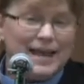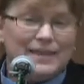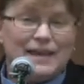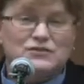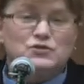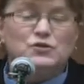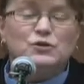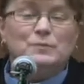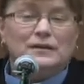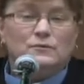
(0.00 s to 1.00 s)
that's
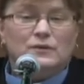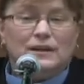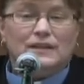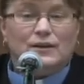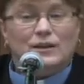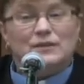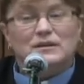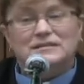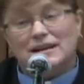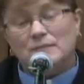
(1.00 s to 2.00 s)
true, but really the only
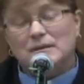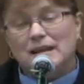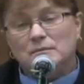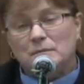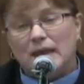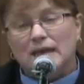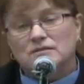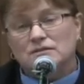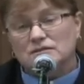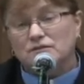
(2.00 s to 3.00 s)
reason I became a
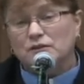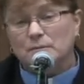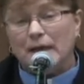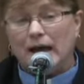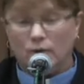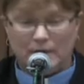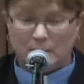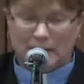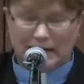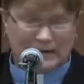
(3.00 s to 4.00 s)
pastor is for the power and
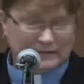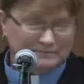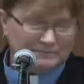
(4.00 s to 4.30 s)
the money.